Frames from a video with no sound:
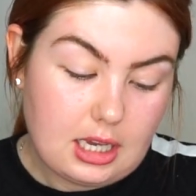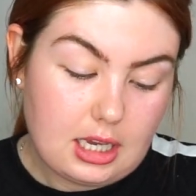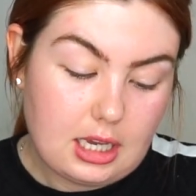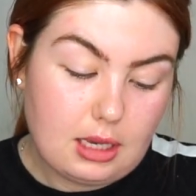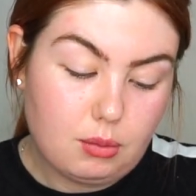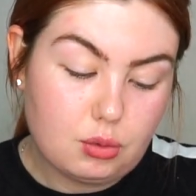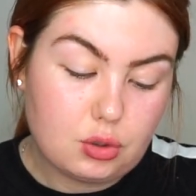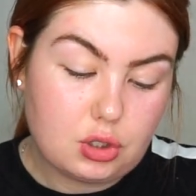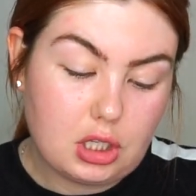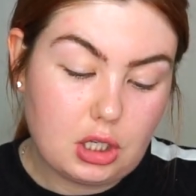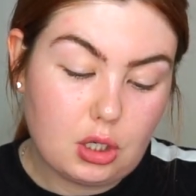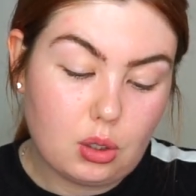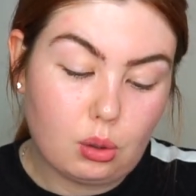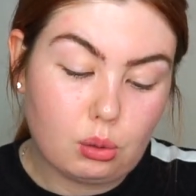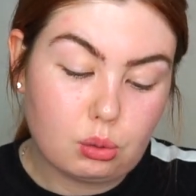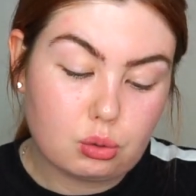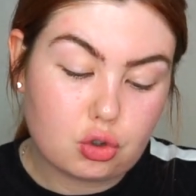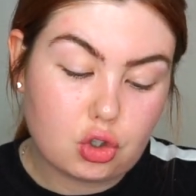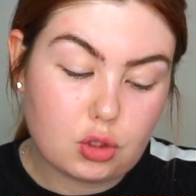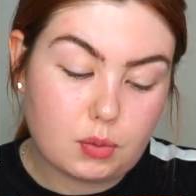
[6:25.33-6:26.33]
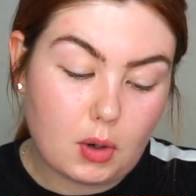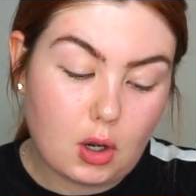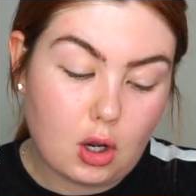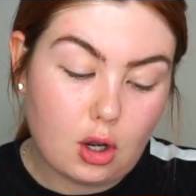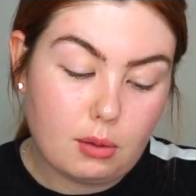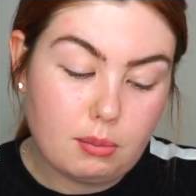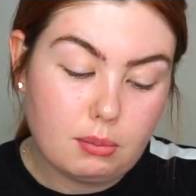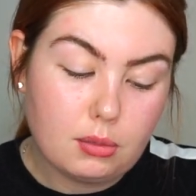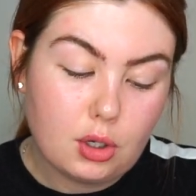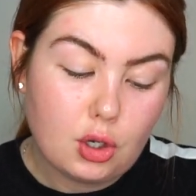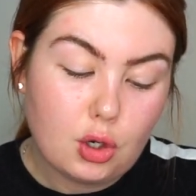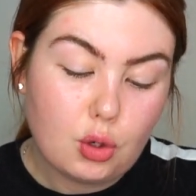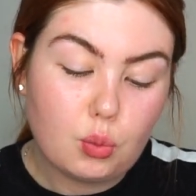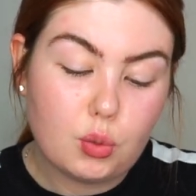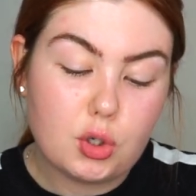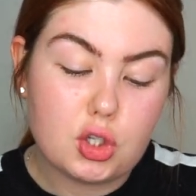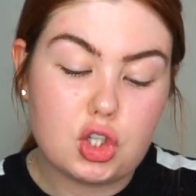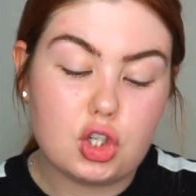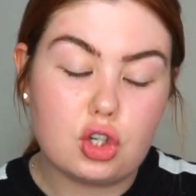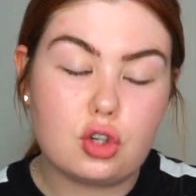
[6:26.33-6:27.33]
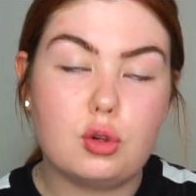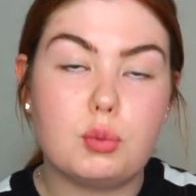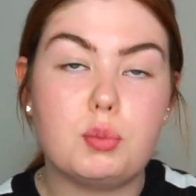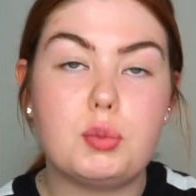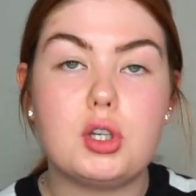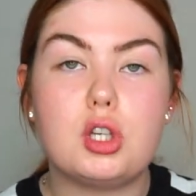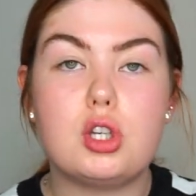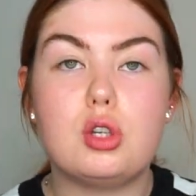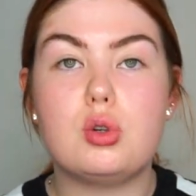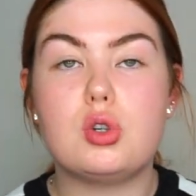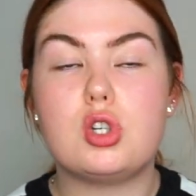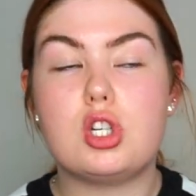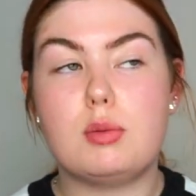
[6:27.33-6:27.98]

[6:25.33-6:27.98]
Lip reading: it was the Ultra Balm, which you could be used,